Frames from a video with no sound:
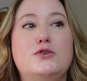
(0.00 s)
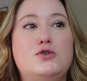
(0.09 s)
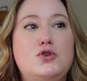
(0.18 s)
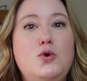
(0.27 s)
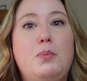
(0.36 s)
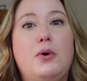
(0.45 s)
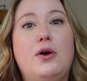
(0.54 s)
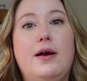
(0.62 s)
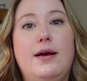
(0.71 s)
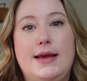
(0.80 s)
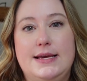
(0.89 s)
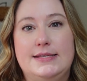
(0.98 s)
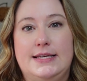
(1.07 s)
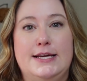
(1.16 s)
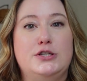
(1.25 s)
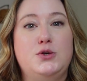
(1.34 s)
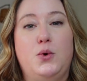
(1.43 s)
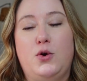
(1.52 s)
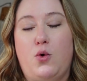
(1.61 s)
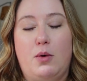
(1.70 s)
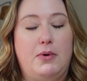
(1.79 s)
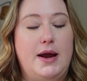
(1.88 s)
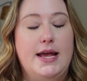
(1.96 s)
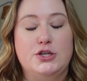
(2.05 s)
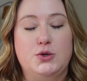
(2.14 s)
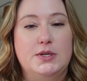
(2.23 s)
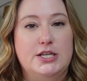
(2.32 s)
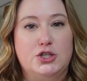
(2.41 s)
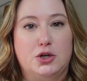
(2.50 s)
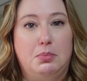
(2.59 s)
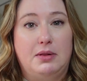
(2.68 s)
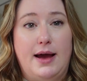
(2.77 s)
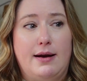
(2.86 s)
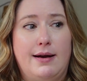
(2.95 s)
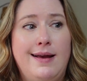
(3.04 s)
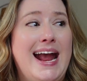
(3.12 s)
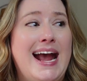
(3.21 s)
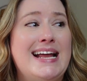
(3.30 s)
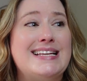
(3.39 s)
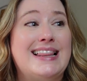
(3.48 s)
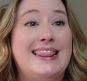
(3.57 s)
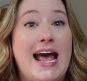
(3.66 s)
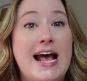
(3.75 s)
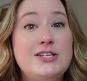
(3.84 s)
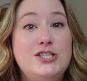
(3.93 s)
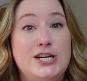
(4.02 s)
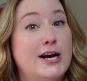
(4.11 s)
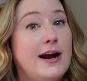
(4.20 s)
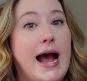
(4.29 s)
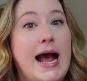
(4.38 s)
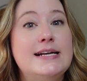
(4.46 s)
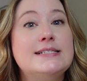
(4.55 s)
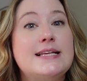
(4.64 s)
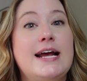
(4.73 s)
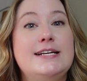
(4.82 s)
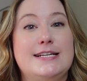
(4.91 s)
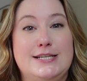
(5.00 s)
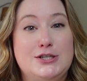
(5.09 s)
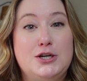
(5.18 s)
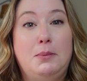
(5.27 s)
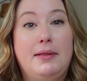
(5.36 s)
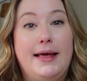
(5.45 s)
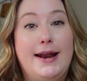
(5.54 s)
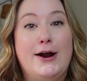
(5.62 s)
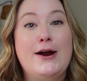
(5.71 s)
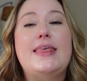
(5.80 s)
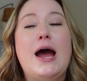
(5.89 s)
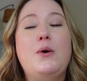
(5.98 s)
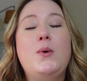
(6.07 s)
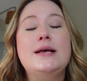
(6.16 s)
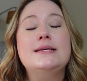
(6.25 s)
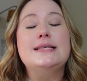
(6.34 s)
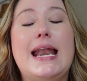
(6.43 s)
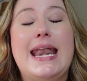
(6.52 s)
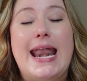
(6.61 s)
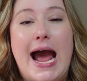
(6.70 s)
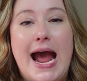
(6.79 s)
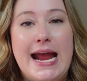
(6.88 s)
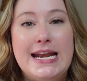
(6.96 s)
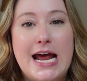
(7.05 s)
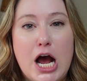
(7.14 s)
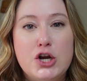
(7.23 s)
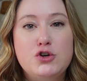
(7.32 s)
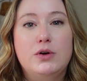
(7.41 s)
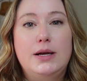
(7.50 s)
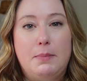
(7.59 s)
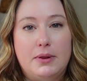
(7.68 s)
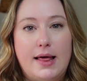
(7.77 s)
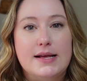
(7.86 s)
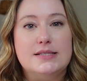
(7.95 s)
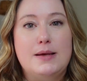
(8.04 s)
super easy to incorporate into a digital planner. And last year, I designed a digital planner that was 900 plus